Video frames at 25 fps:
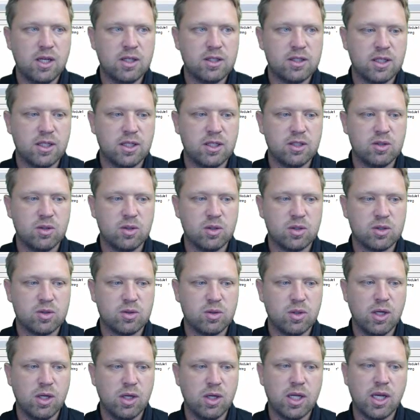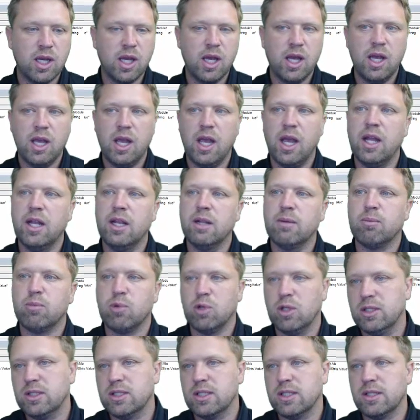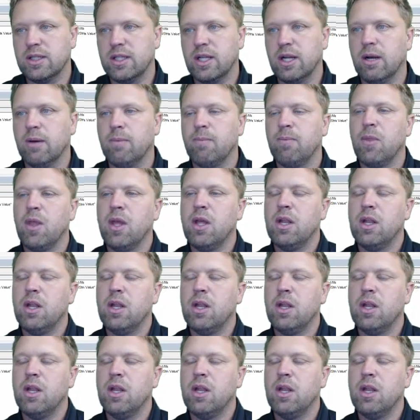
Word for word: set it to a string, and it prints it there.